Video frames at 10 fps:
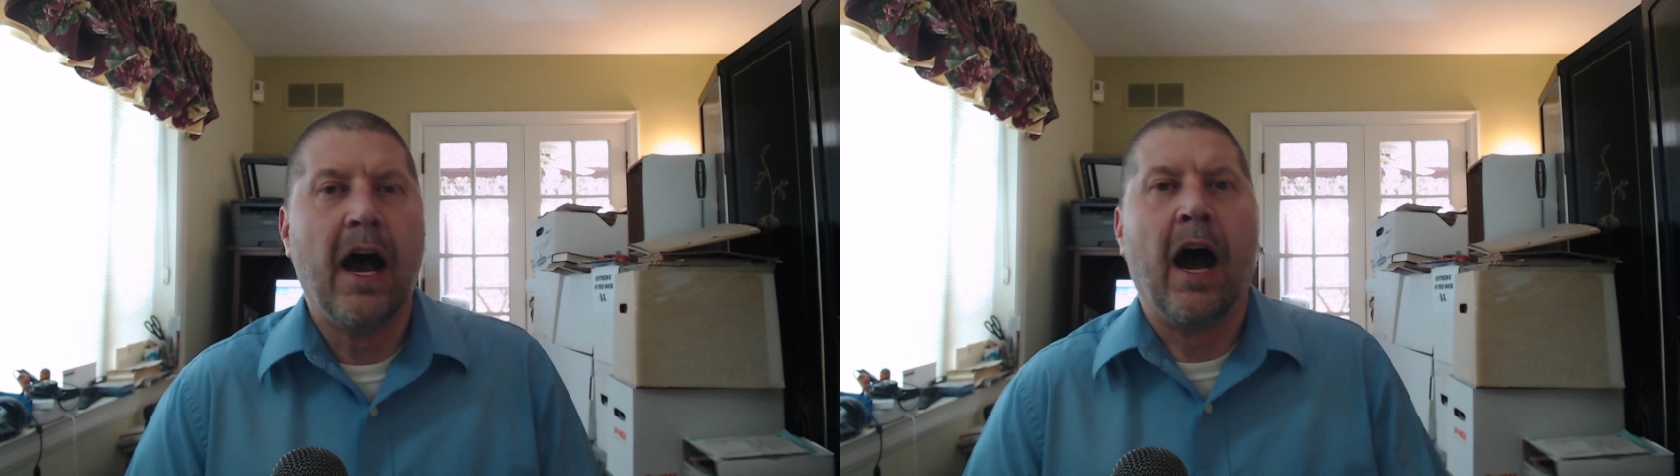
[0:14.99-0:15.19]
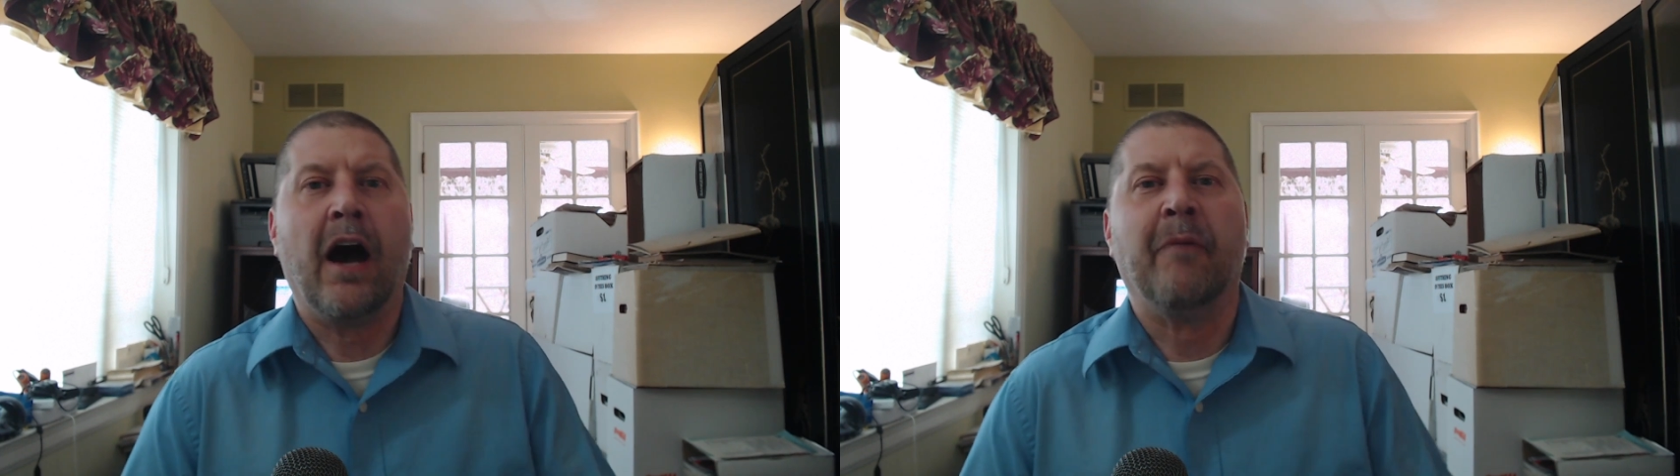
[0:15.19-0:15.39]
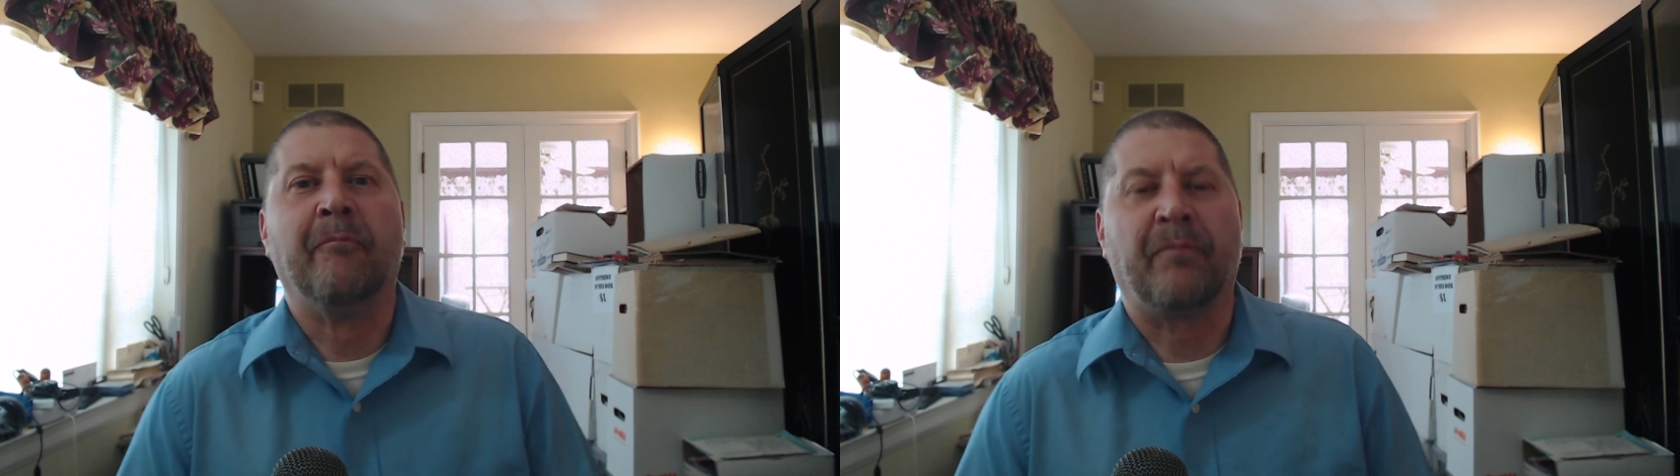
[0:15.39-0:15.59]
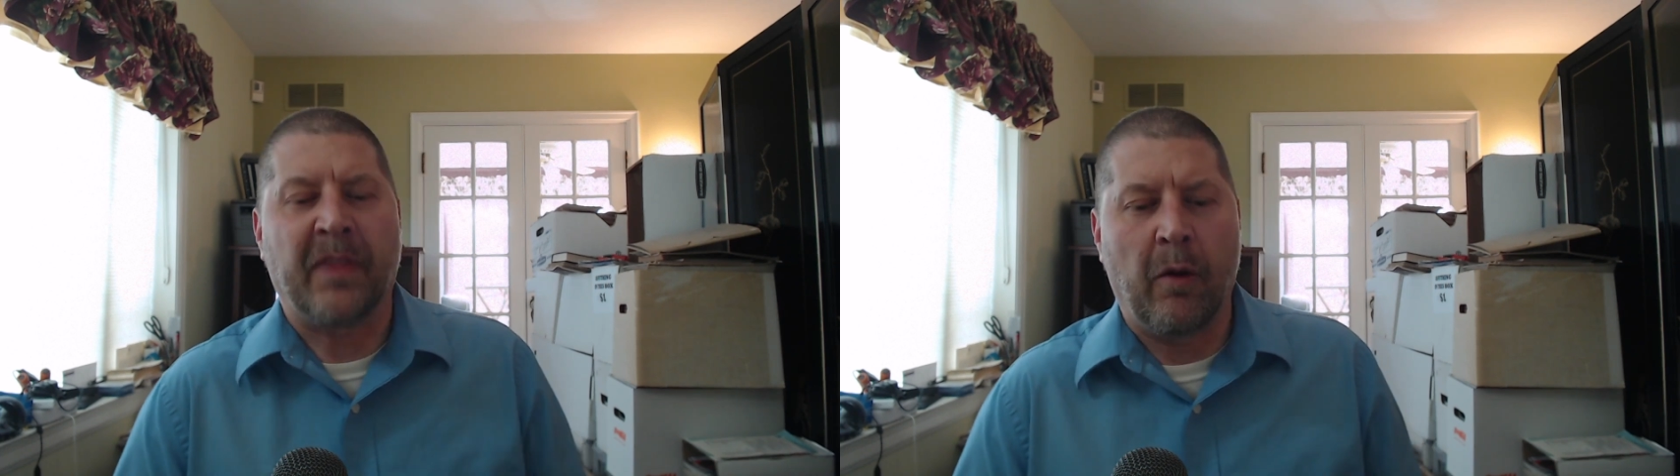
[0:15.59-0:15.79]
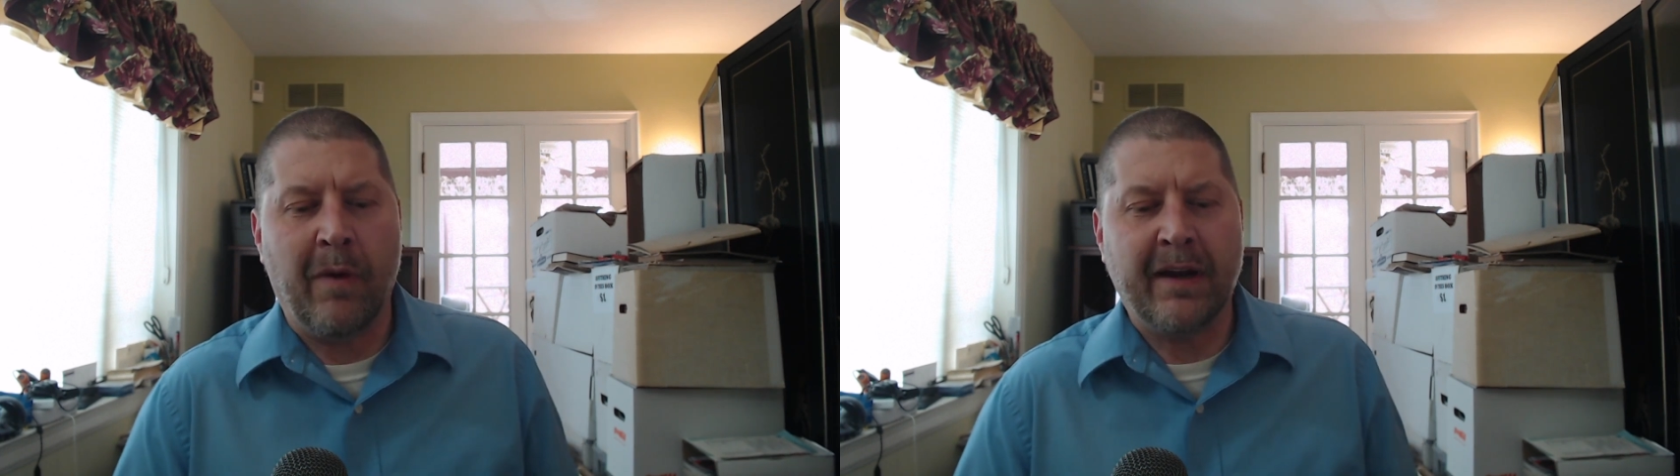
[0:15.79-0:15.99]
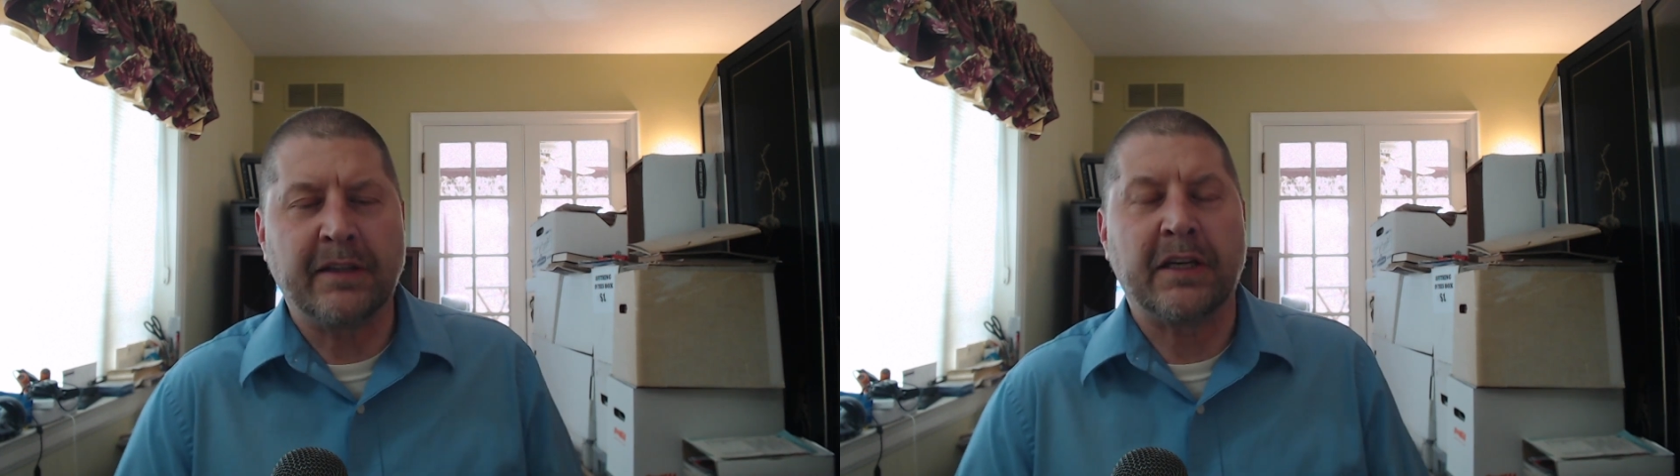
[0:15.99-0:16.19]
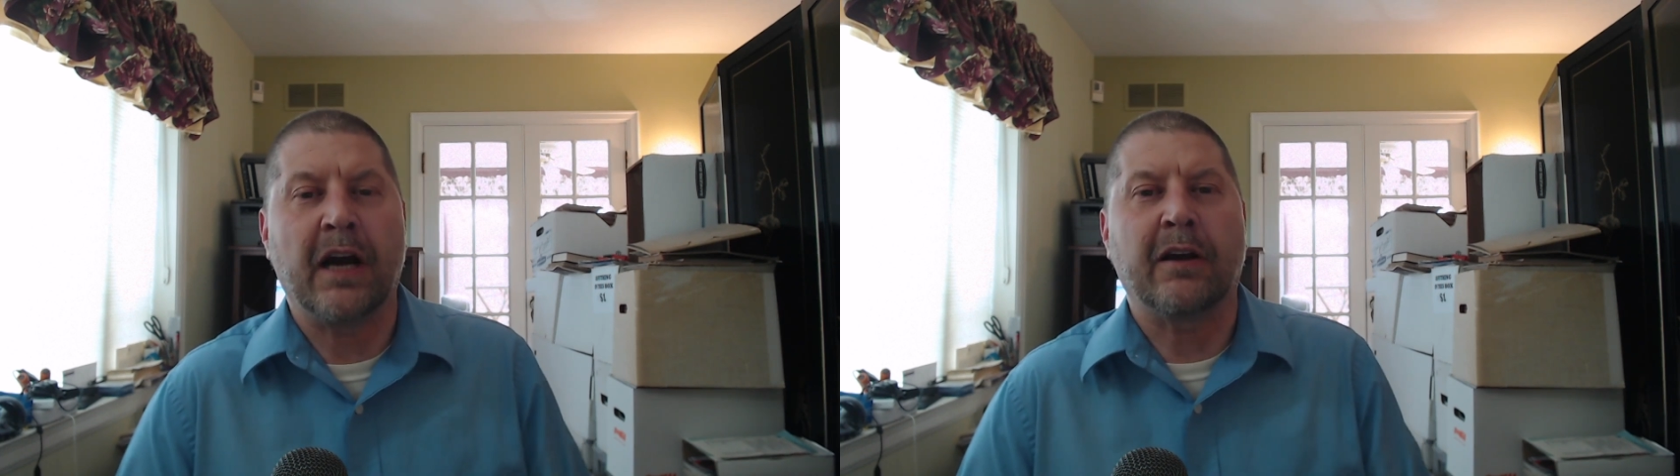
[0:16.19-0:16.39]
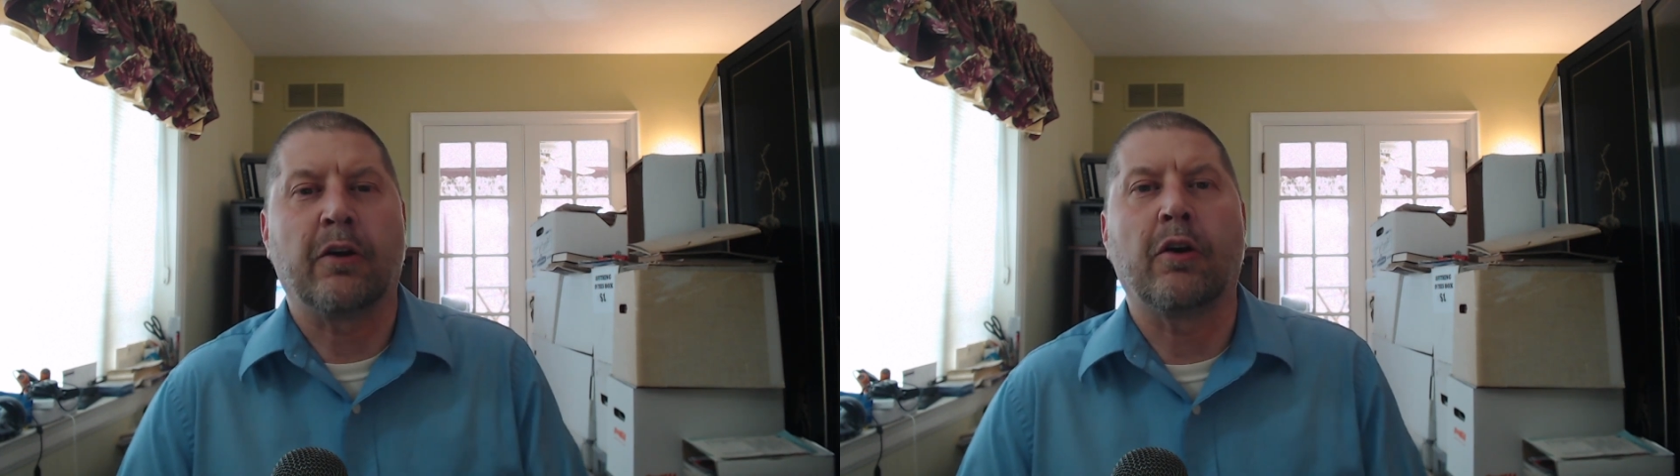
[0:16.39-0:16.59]
Wanted to
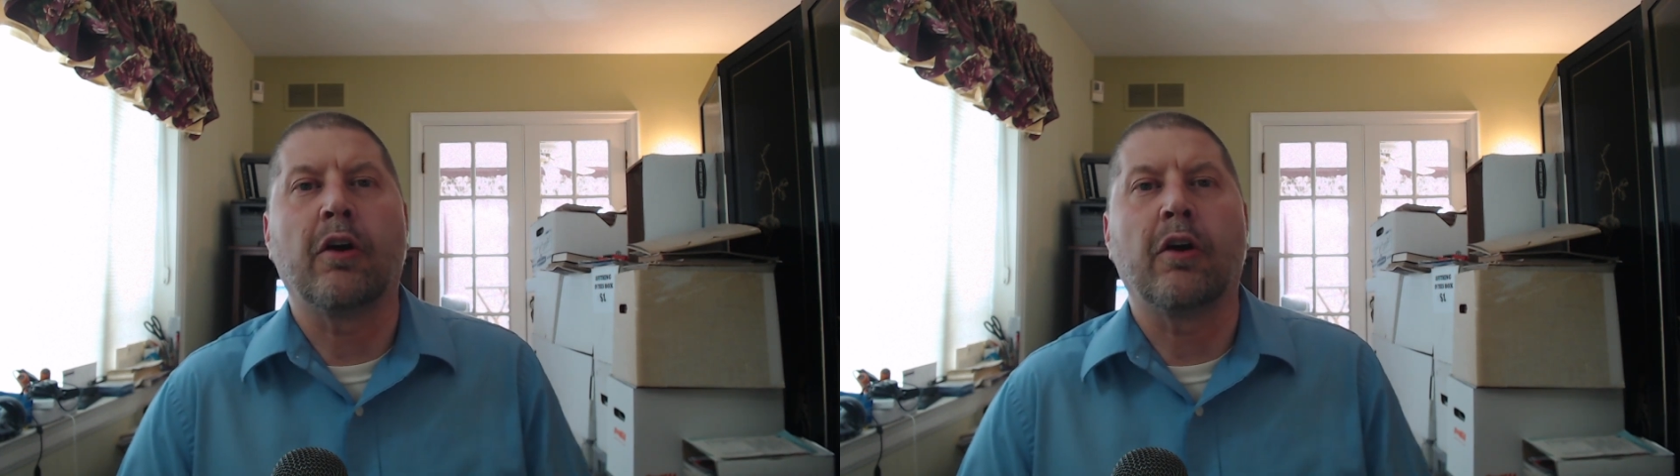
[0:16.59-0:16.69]
talk